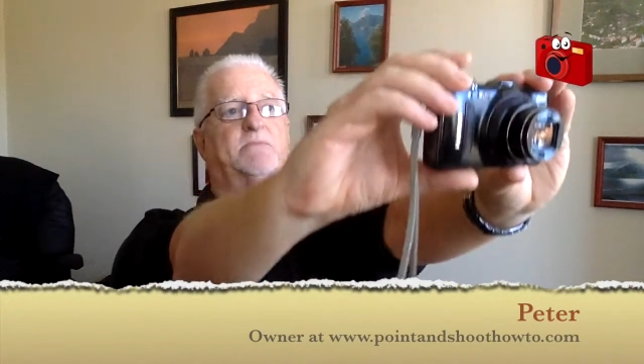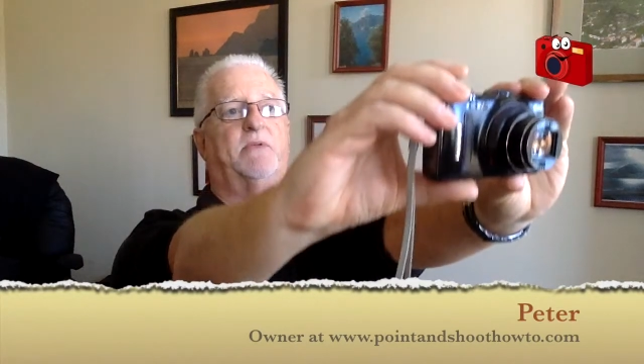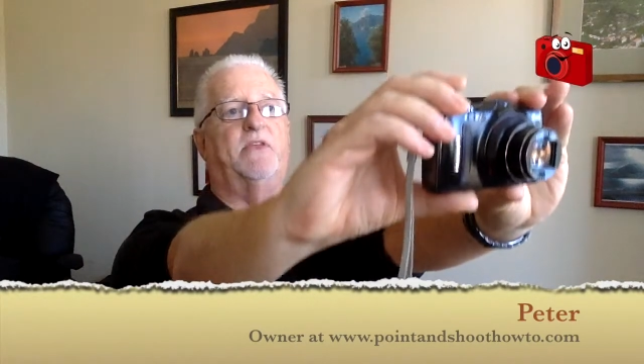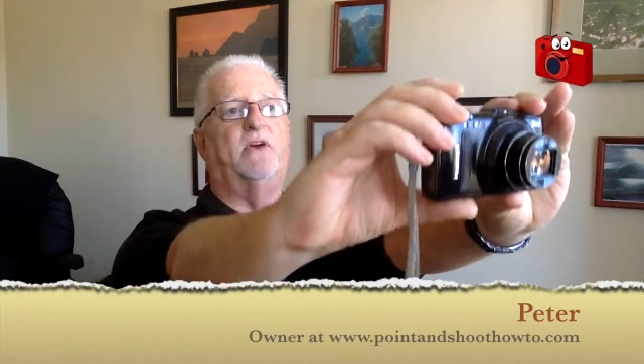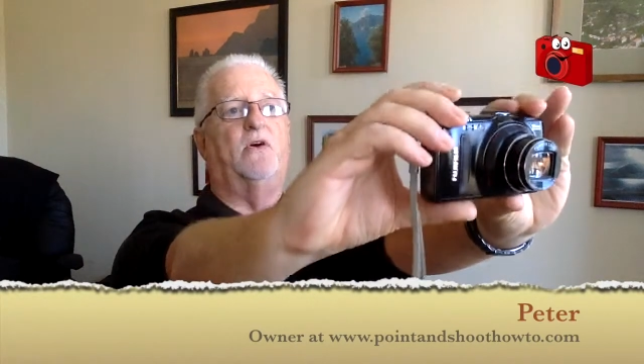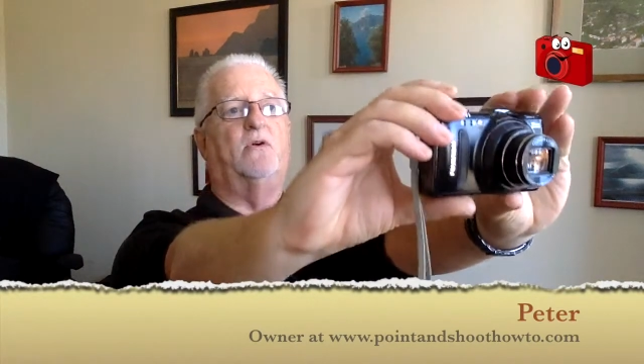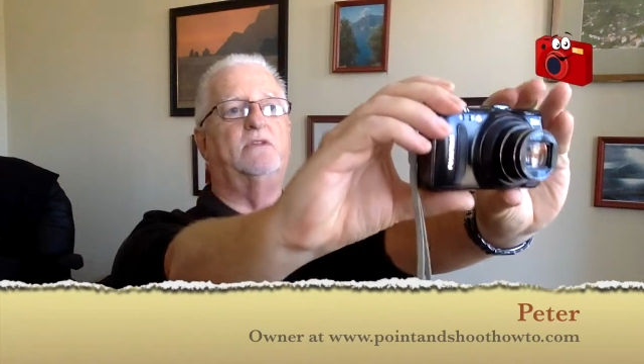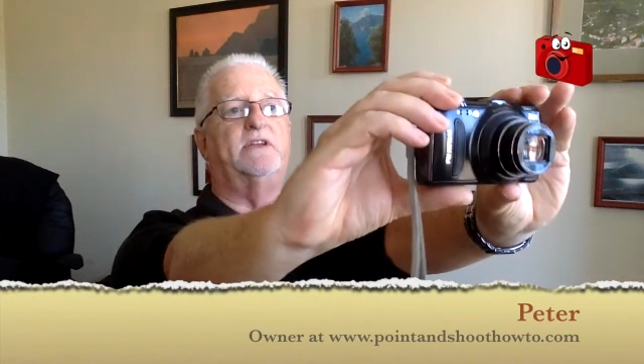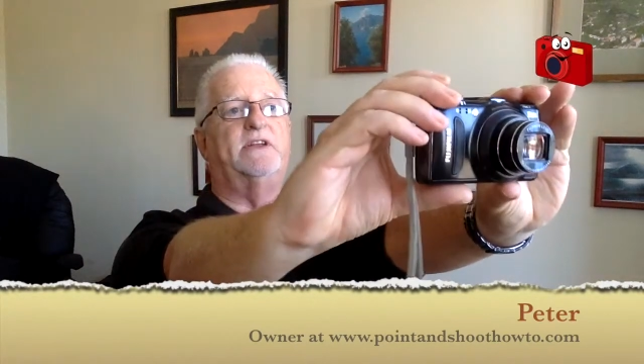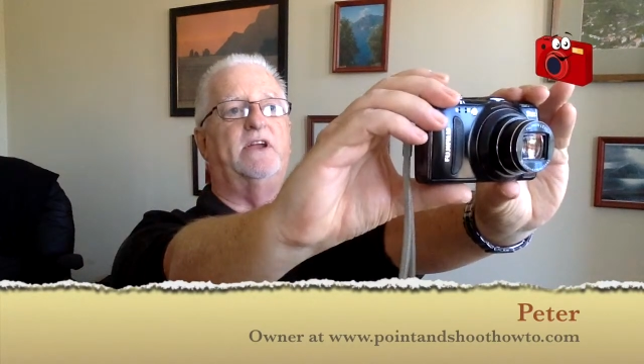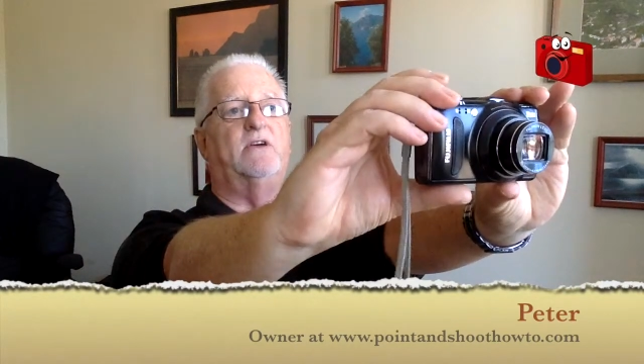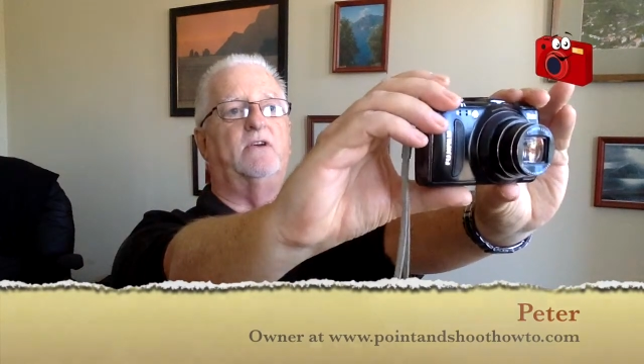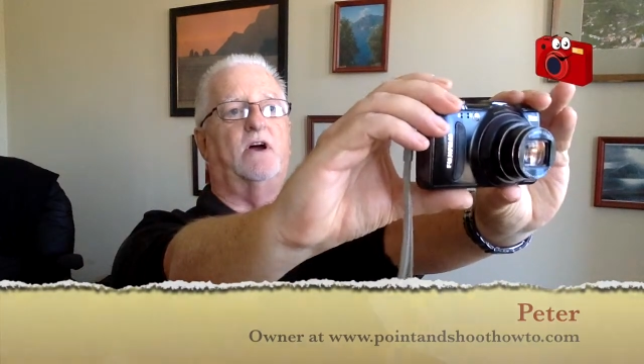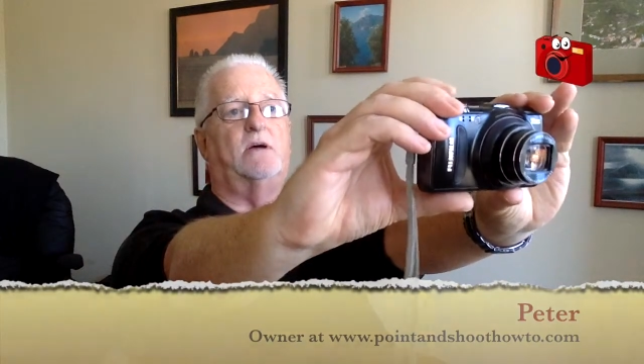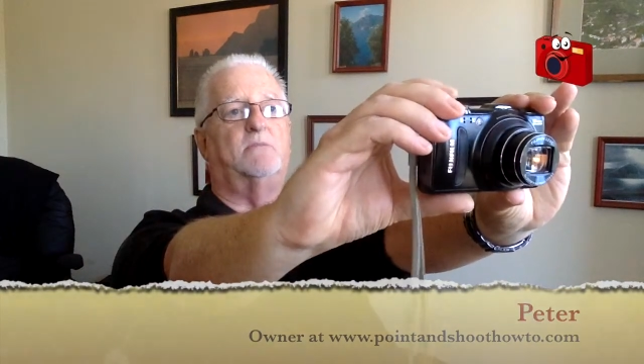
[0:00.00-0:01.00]
but they hold it
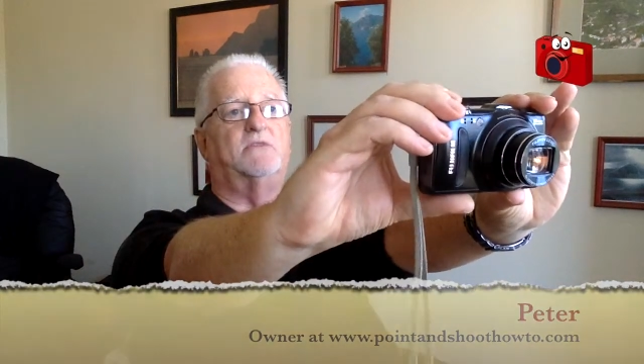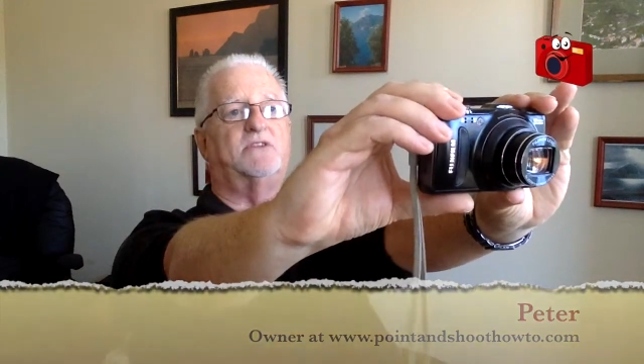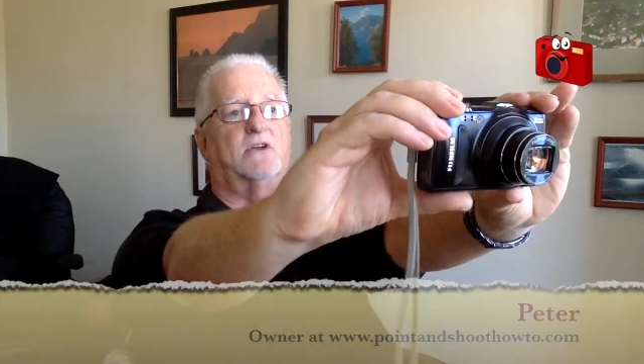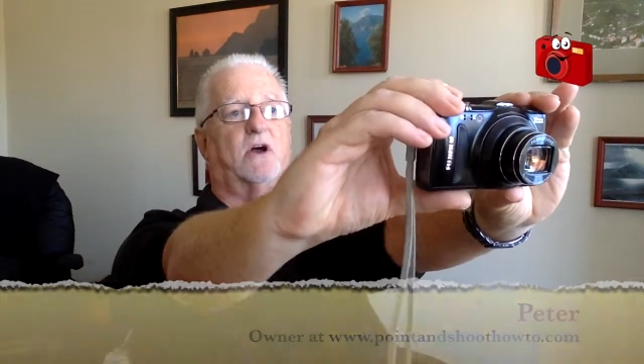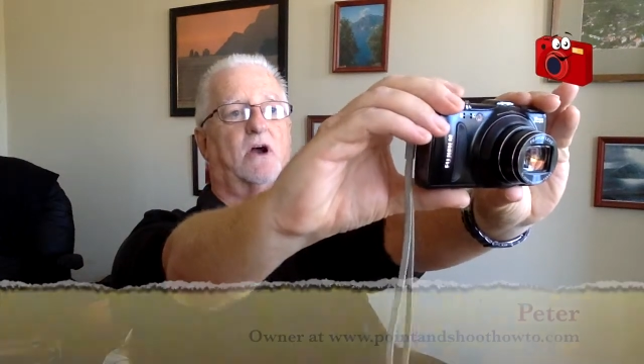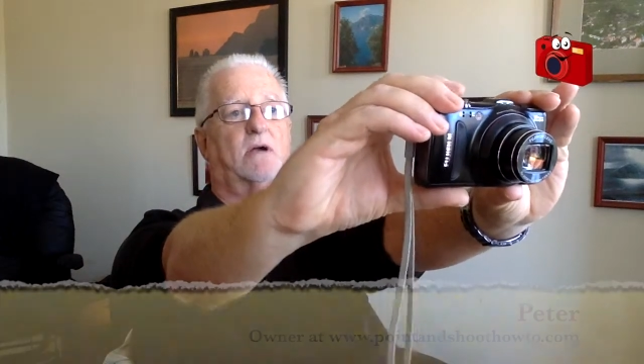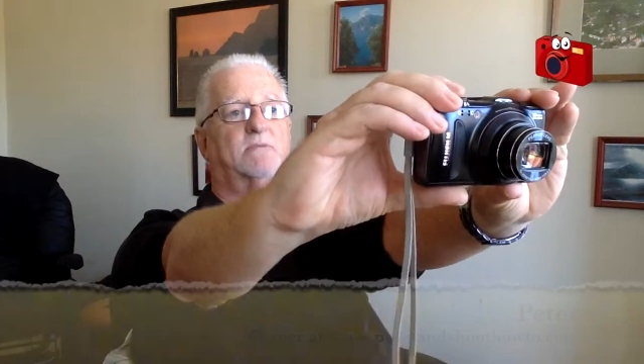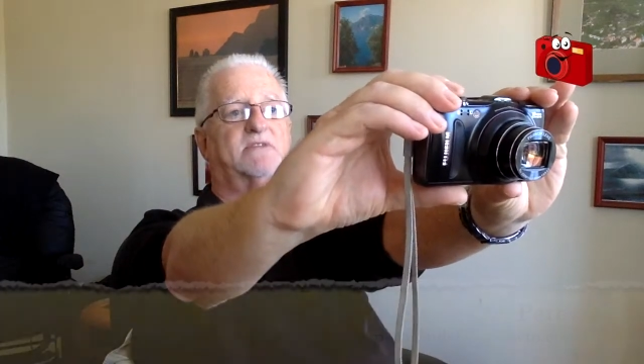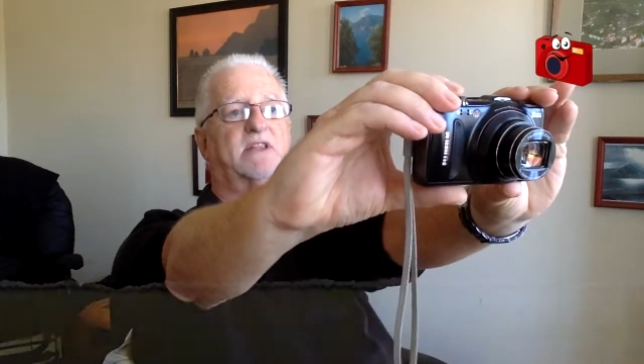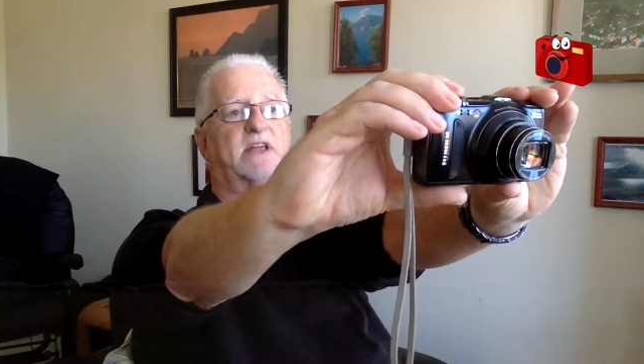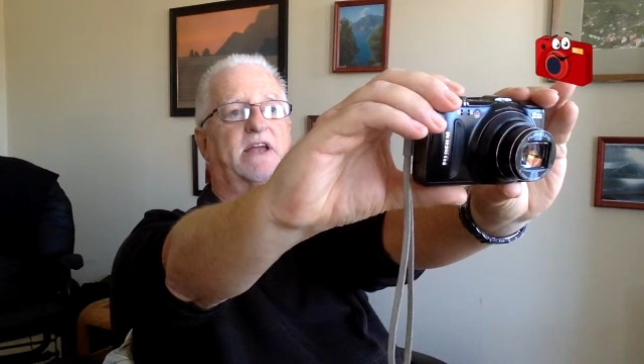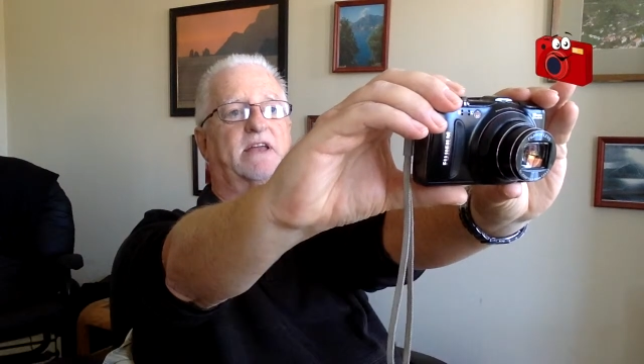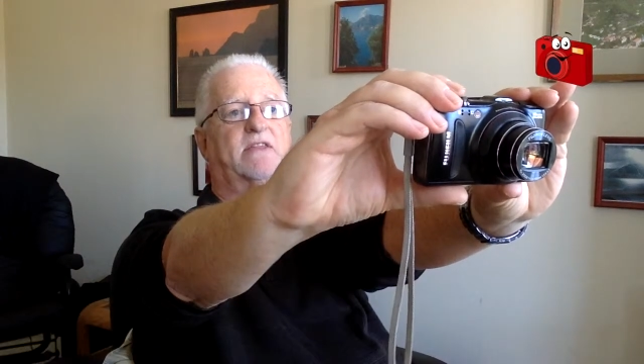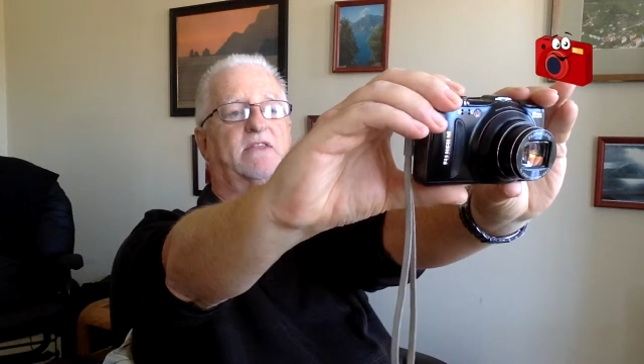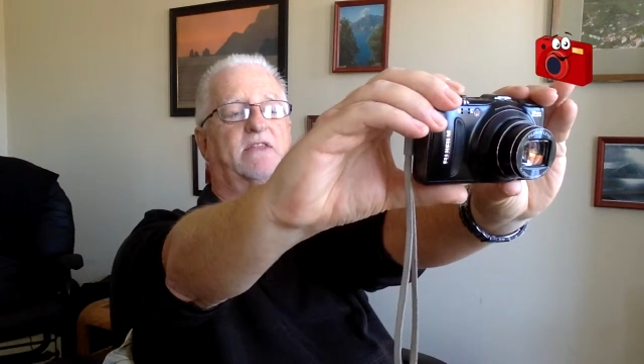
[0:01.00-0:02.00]
out almost at arm's
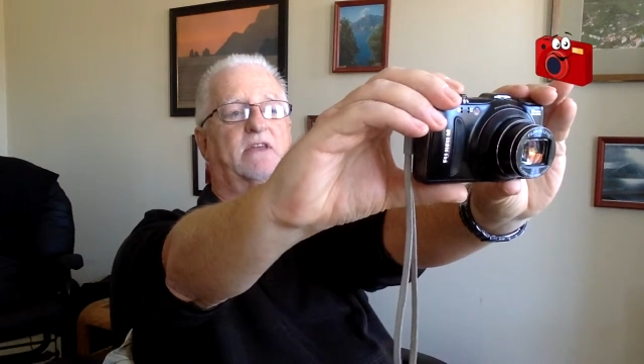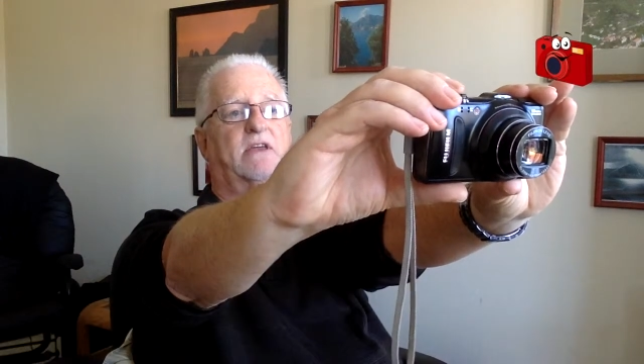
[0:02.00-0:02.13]
length,